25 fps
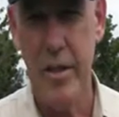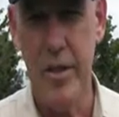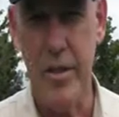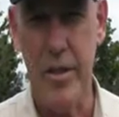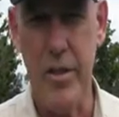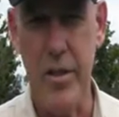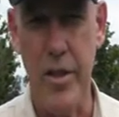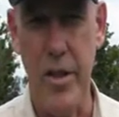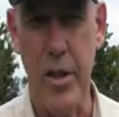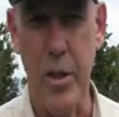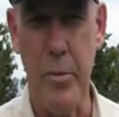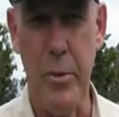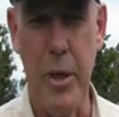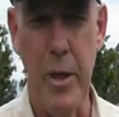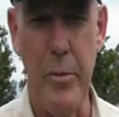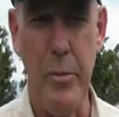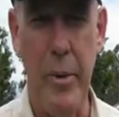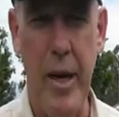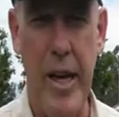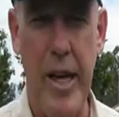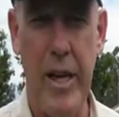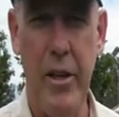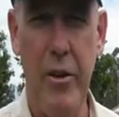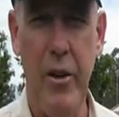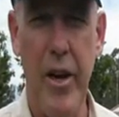Just a little bit
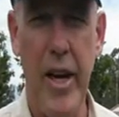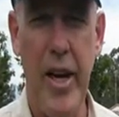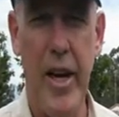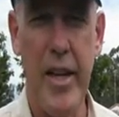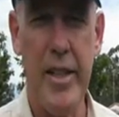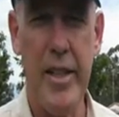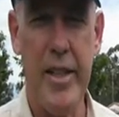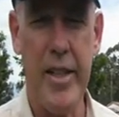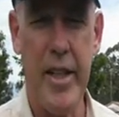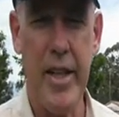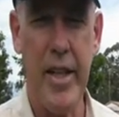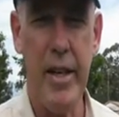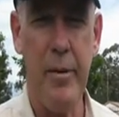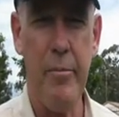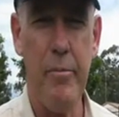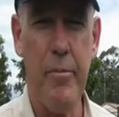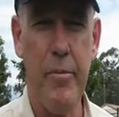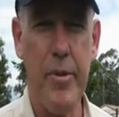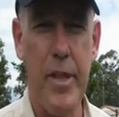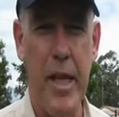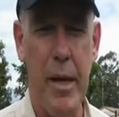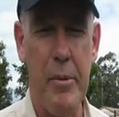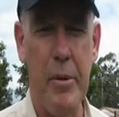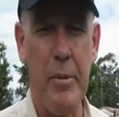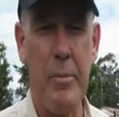of background,
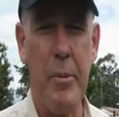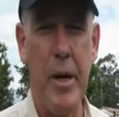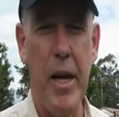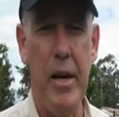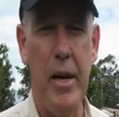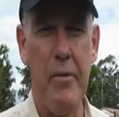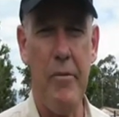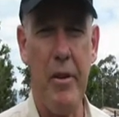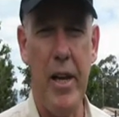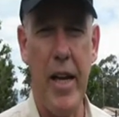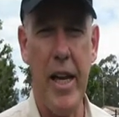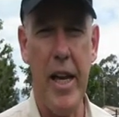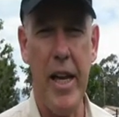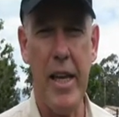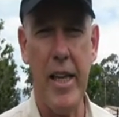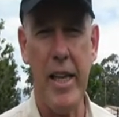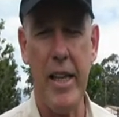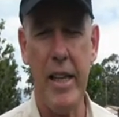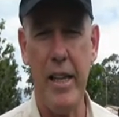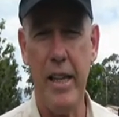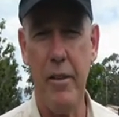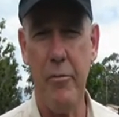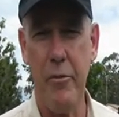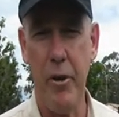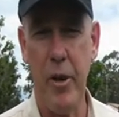um, Numinbah Valley
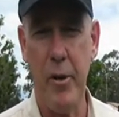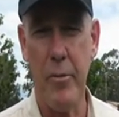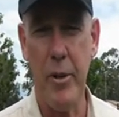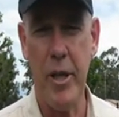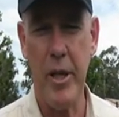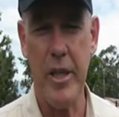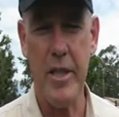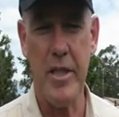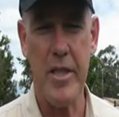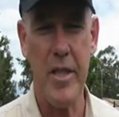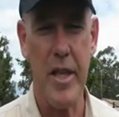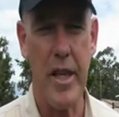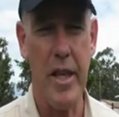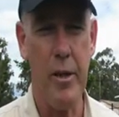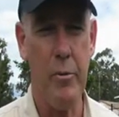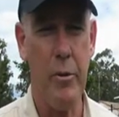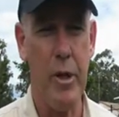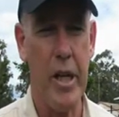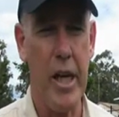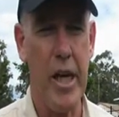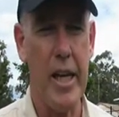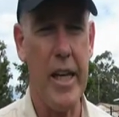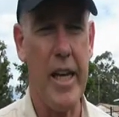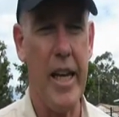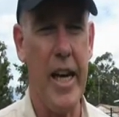Environmental Ed Centre,
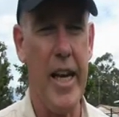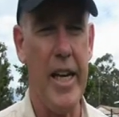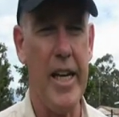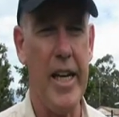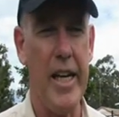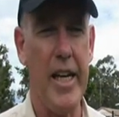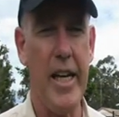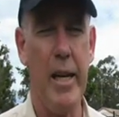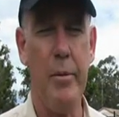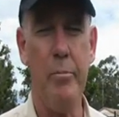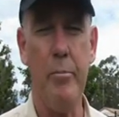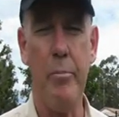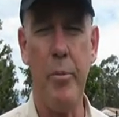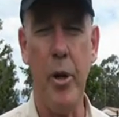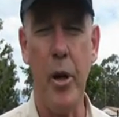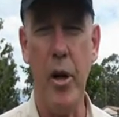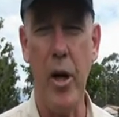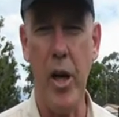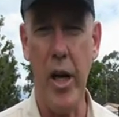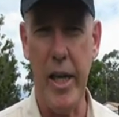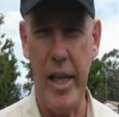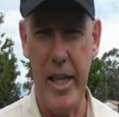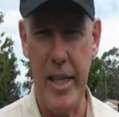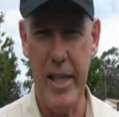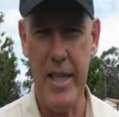we're located up
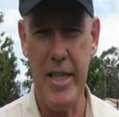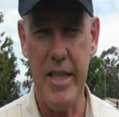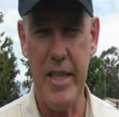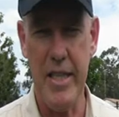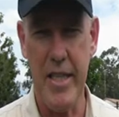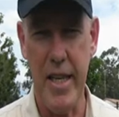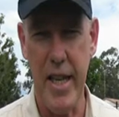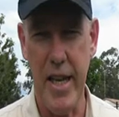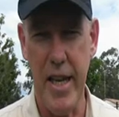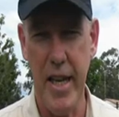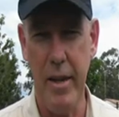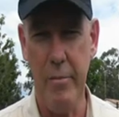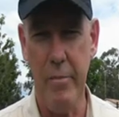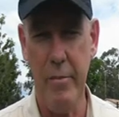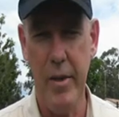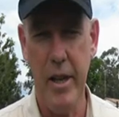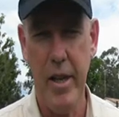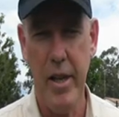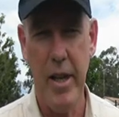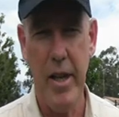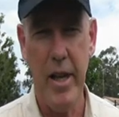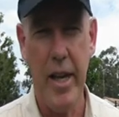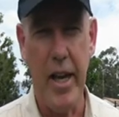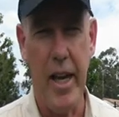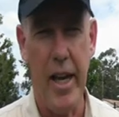behind Hinze Dam
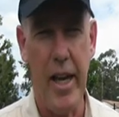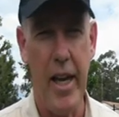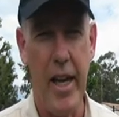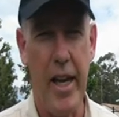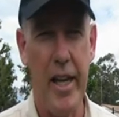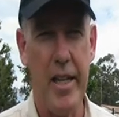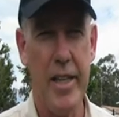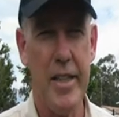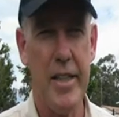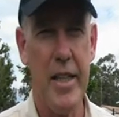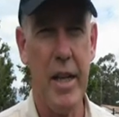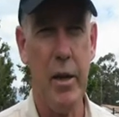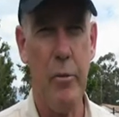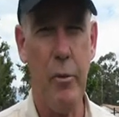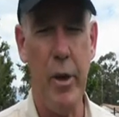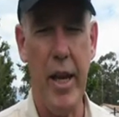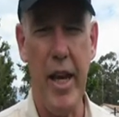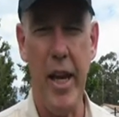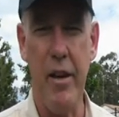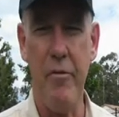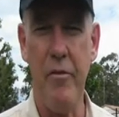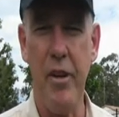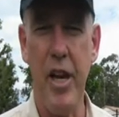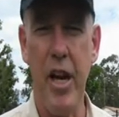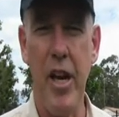and uh,
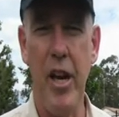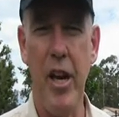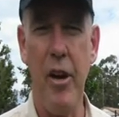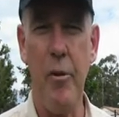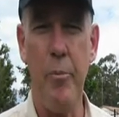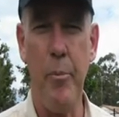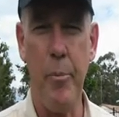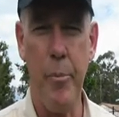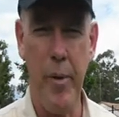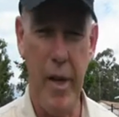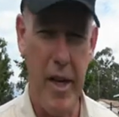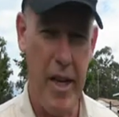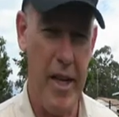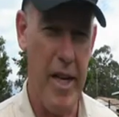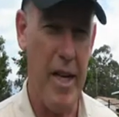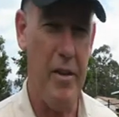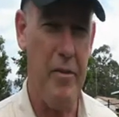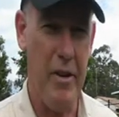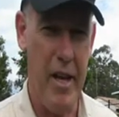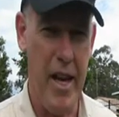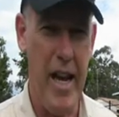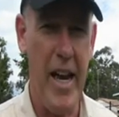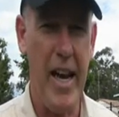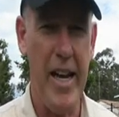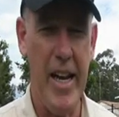we have no and
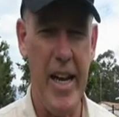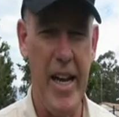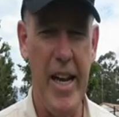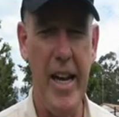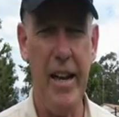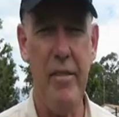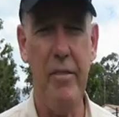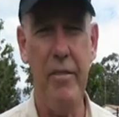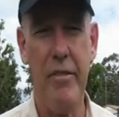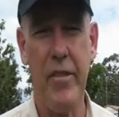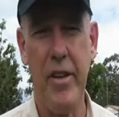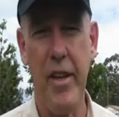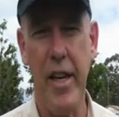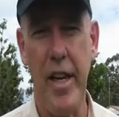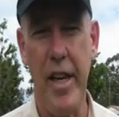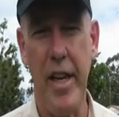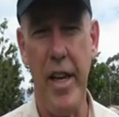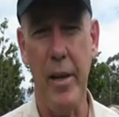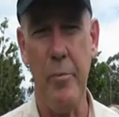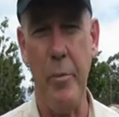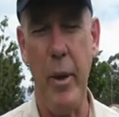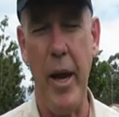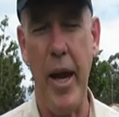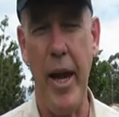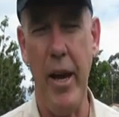never had have
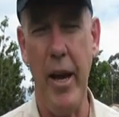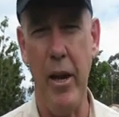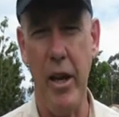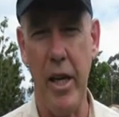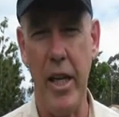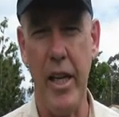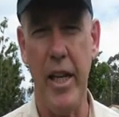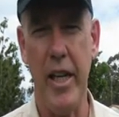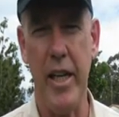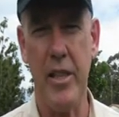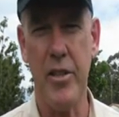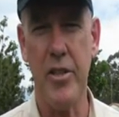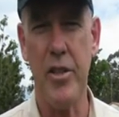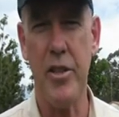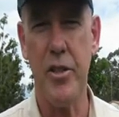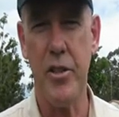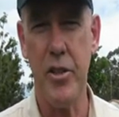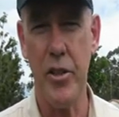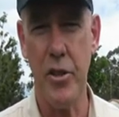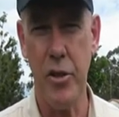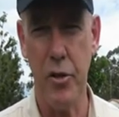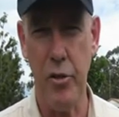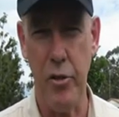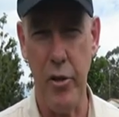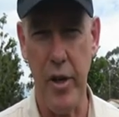any power connection
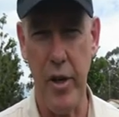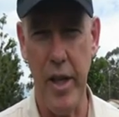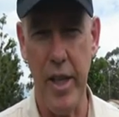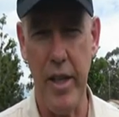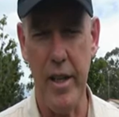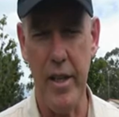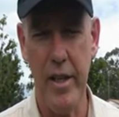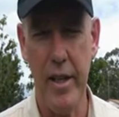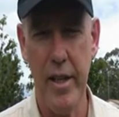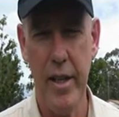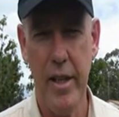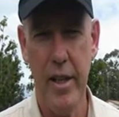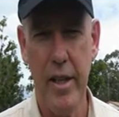to the grid.